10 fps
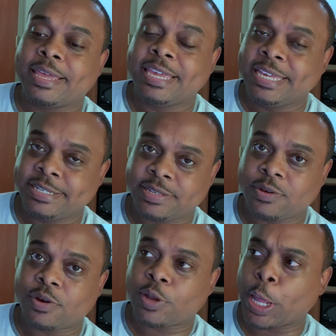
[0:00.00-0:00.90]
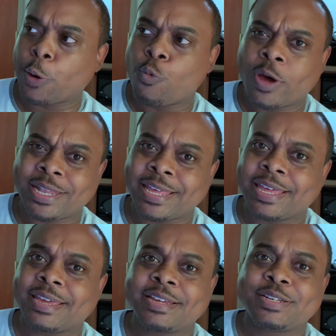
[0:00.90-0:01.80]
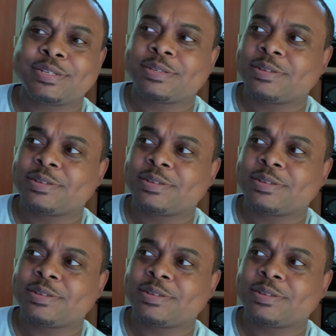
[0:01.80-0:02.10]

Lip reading: easier, like 1 leg,